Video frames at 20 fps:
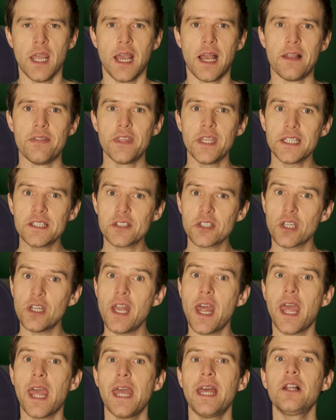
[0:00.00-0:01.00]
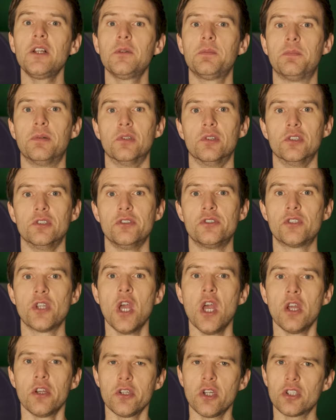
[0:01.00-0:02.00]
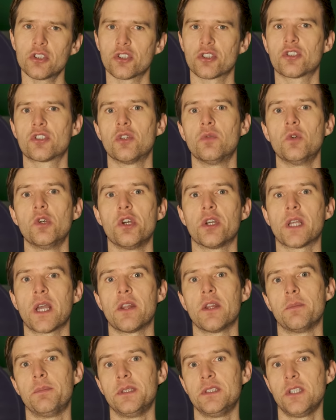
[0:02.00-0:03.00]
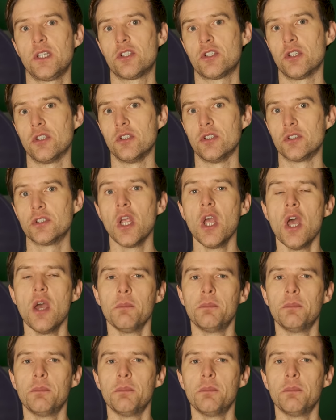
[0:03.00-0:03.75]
And this can help us not just to work out the positions,